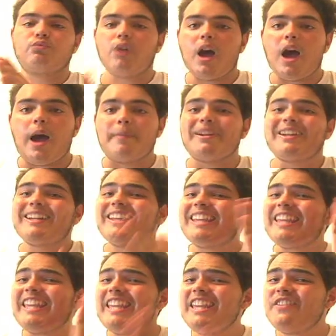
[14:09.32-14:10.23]
Rob,
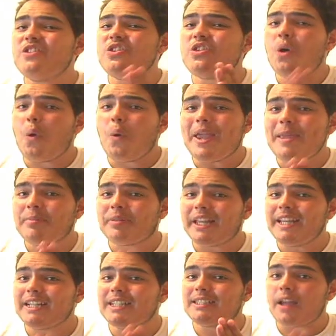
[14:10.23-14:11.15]
even though he
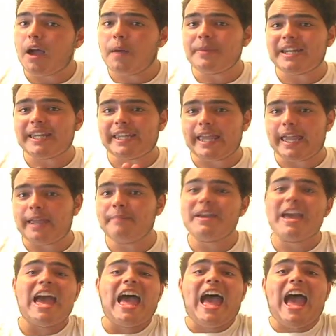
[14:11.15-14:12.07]
played a dominant game,